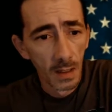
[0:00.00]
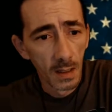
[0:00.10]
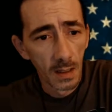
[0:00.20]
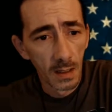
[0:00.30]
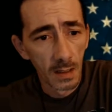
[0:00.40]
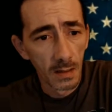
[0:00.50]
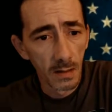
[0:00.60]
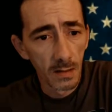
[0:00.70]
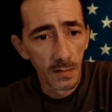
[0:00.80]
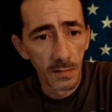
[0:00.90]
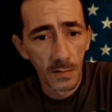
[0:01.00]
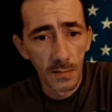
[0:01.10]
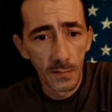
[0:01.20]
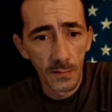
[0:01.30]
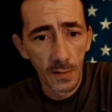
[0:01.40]
And
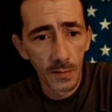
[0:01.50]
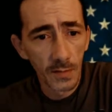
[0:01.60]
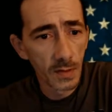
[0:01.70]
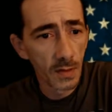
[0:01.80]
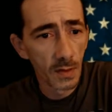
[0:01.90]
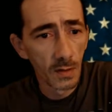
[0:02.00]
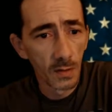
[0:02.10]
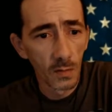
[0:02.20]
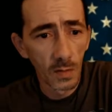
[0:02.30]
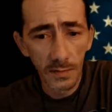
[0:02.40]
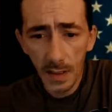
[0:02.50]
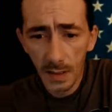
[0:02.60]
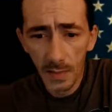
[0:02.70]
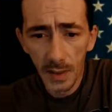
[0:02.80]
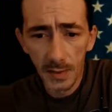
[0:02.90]
folks, we've got a
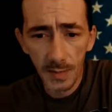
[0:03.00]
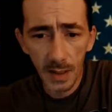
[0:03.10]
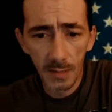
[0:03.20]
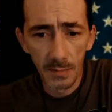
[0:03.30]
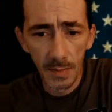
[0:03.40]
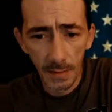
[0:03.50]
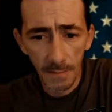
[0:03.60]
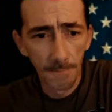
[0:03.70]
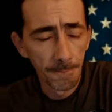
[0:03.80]
major problem here.